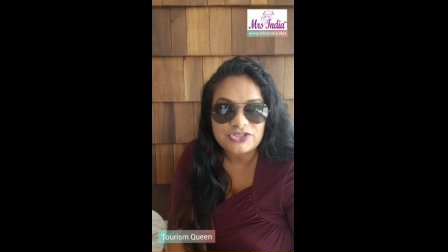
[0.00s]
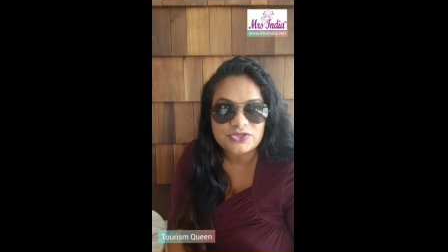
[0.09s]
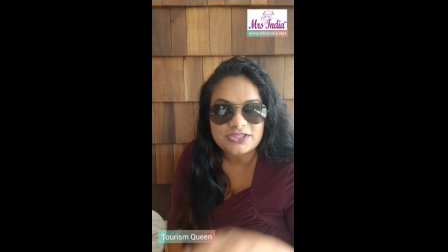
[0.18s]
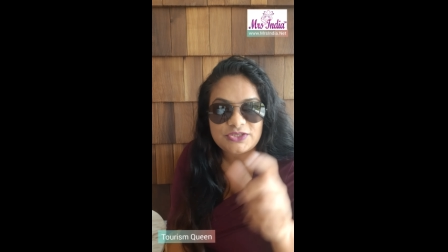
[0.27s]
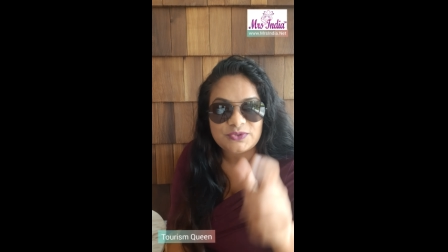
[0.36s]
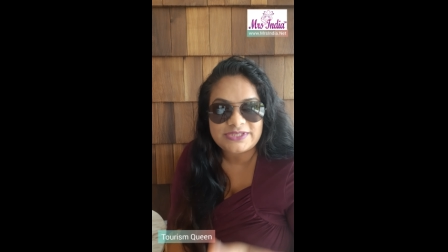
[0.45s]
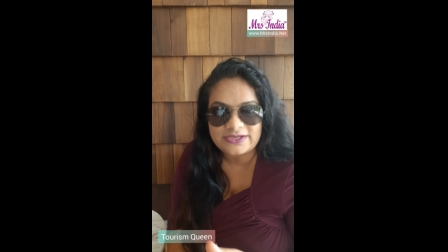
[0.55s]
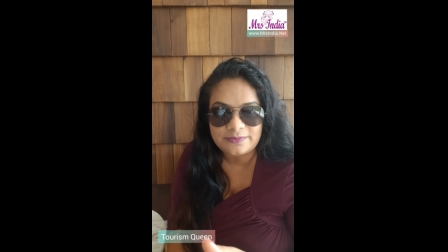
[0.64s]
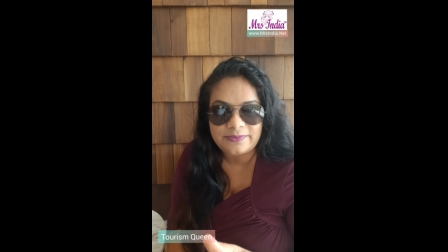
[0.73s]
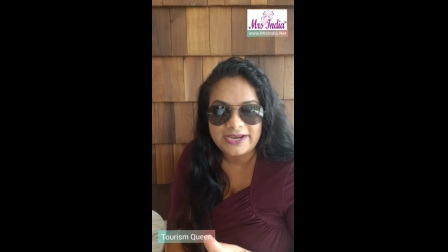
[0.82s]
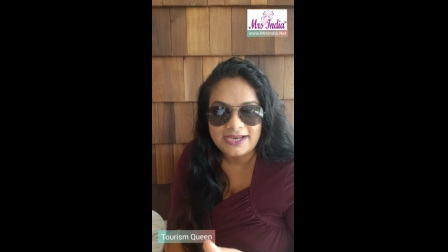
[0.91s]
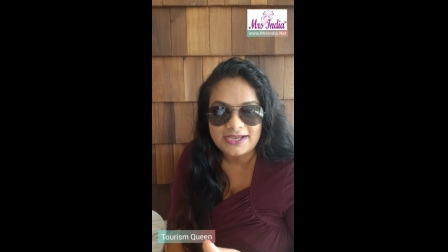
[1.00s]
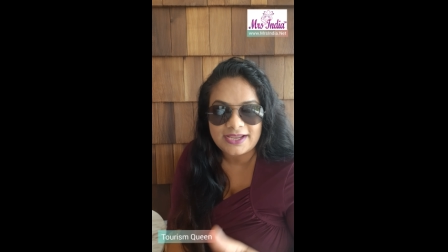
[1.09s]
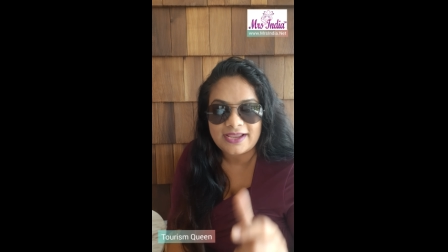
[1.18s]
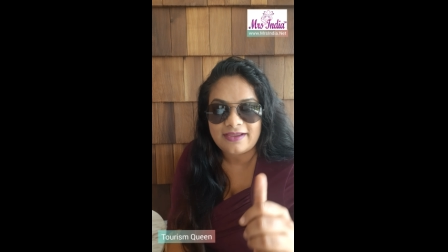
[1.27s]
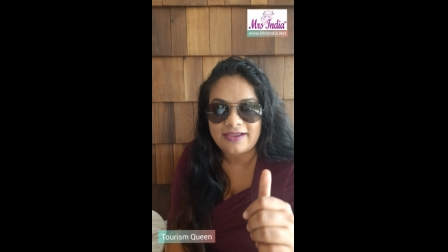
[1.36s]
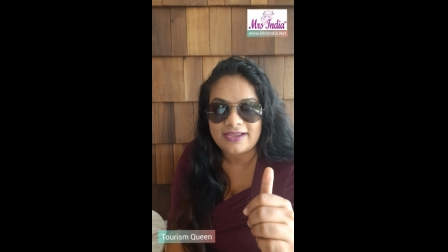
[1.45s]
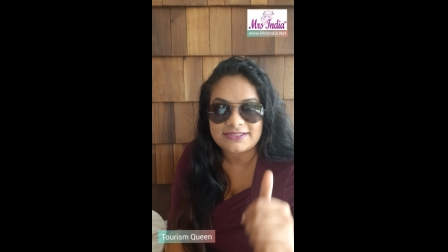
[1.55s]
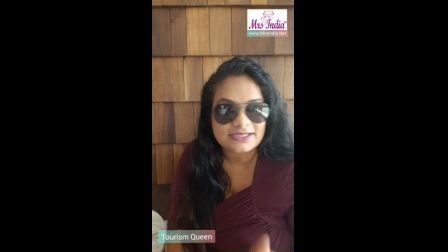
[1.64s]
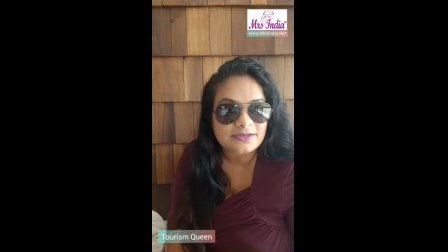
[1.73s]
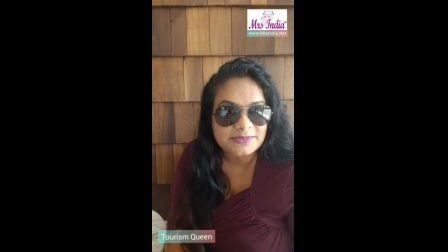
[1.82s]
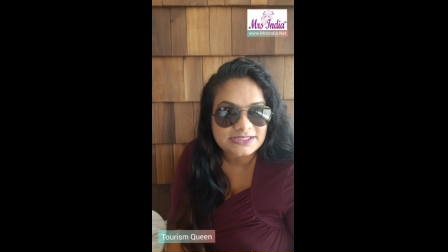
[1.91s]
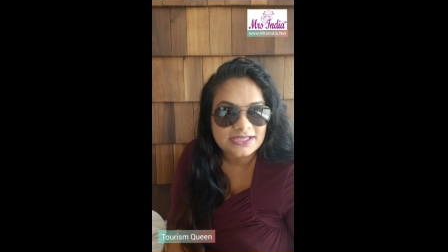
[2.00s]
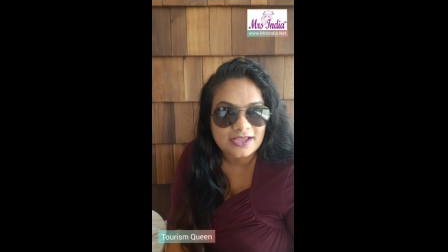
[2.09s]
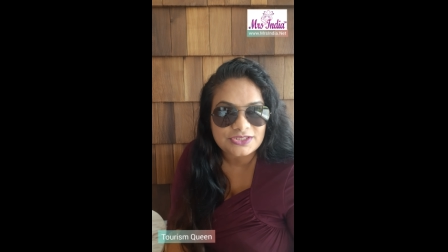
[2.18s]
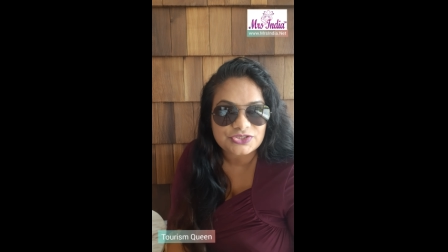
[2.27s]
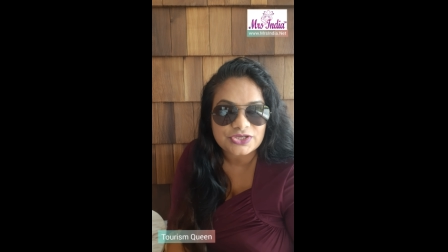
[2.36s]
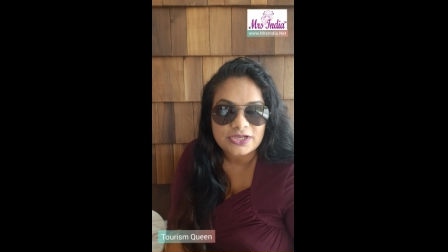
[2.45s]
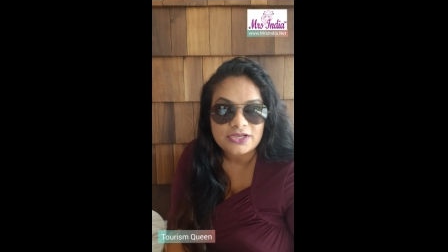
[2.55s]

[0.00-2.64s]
sure that you take a break and take a massage.